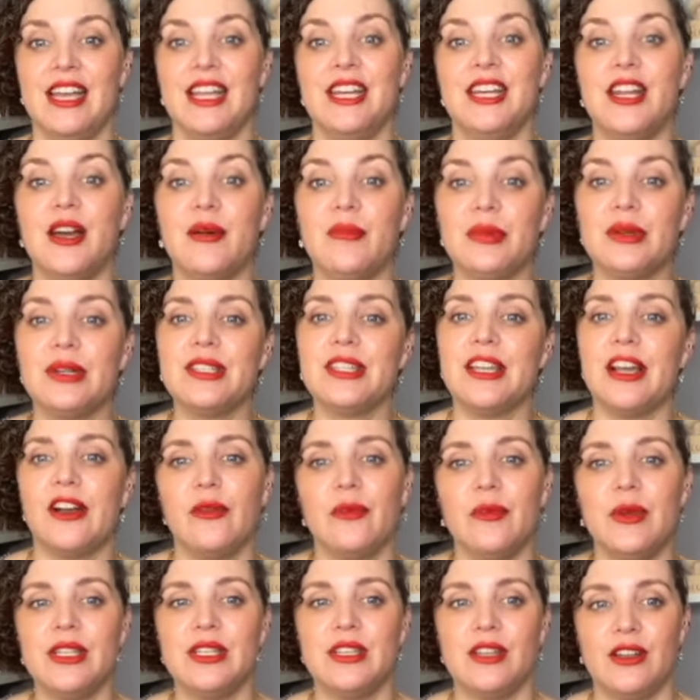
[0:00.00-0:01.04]
Numbers
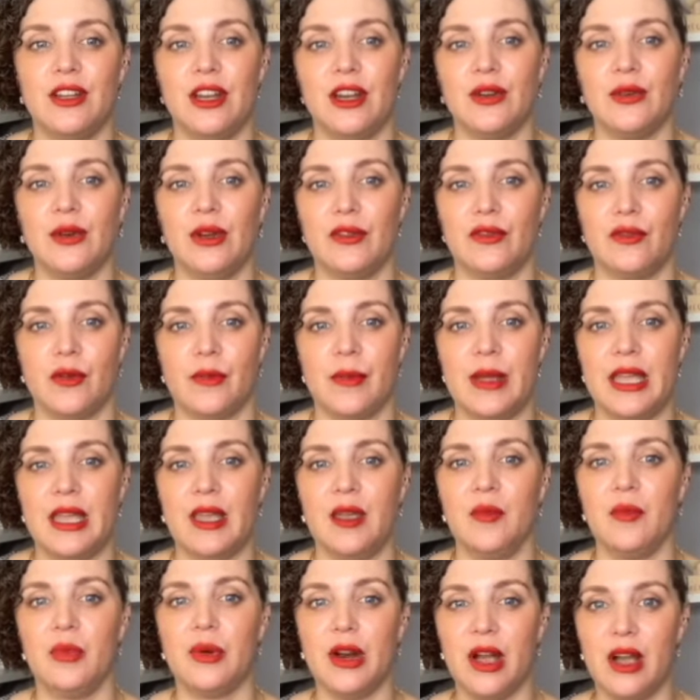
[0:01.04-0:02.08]
help me to know if we're
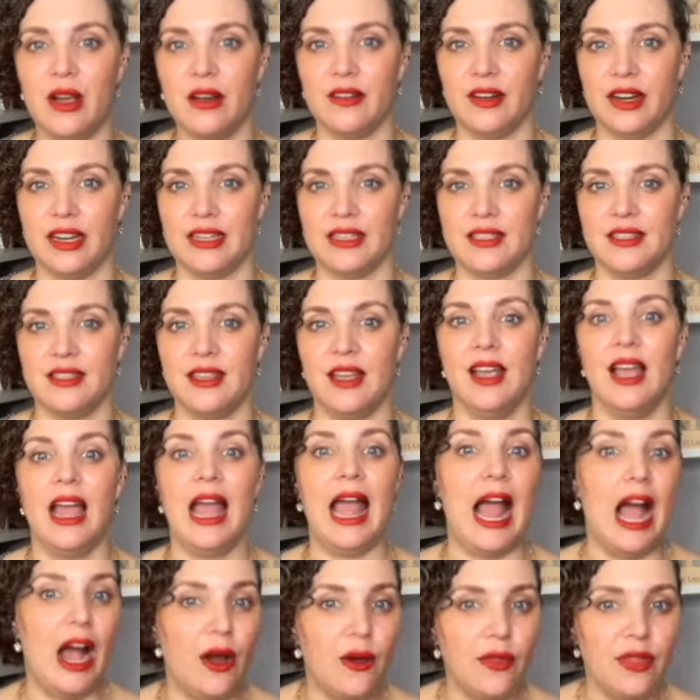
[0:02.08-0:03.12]
making progress
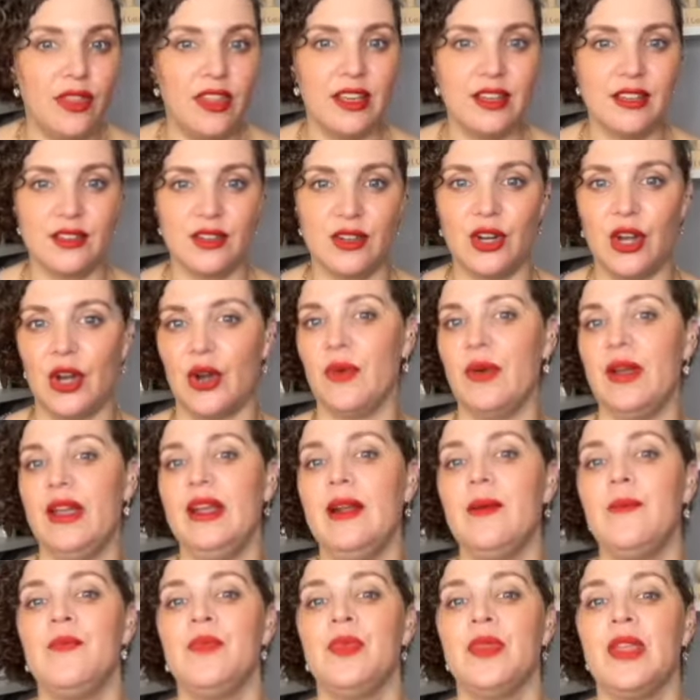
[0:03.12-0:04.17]
how things are
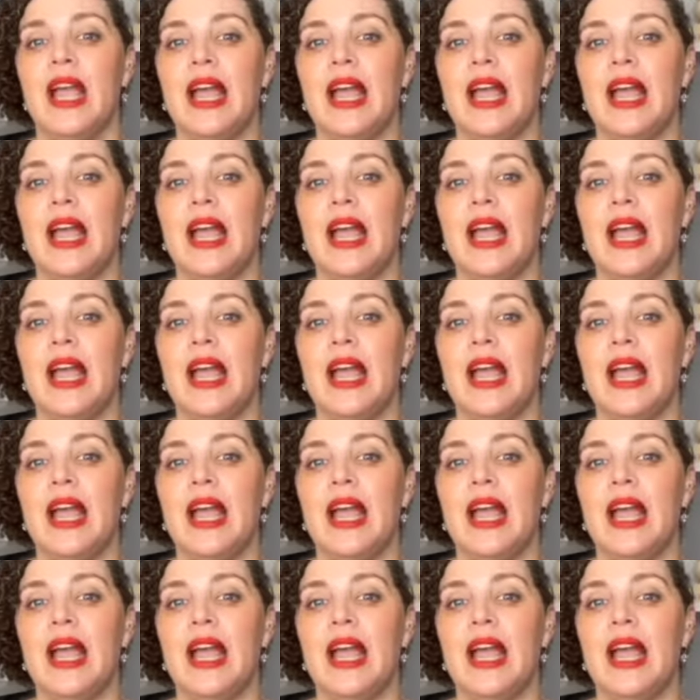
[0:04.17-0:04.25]
going.